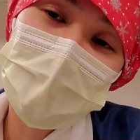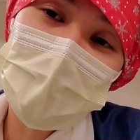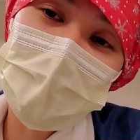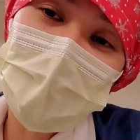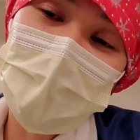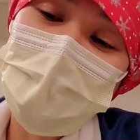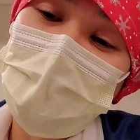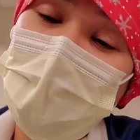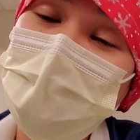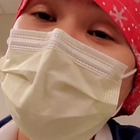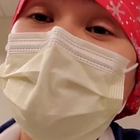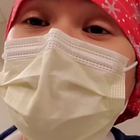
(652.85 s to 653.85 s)
I
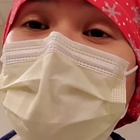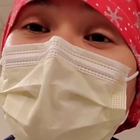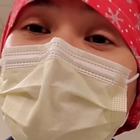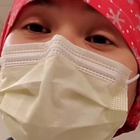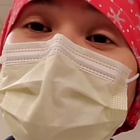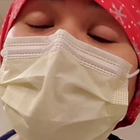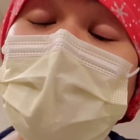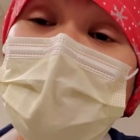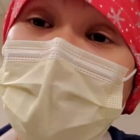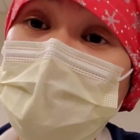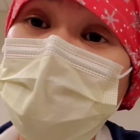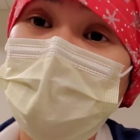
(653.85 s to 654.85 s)
will see you guys on my
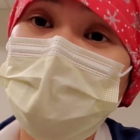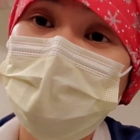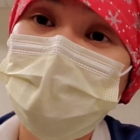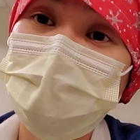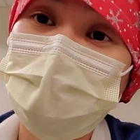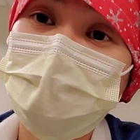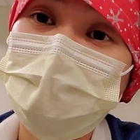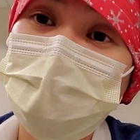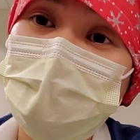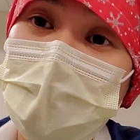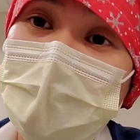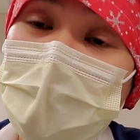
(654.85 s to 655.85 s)
next one.
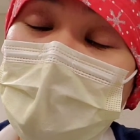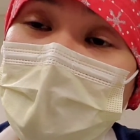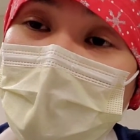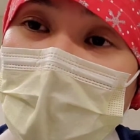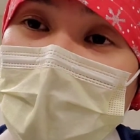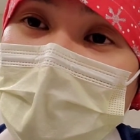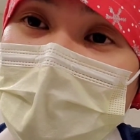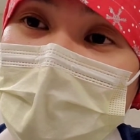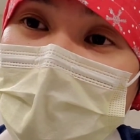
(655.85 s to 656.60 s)
Bye.